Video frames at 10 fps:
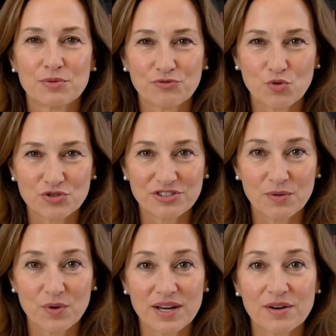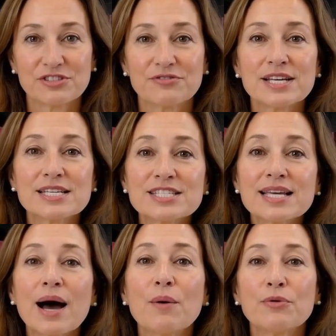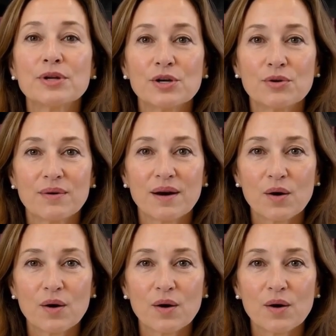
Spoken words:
before someone else figures it out for you.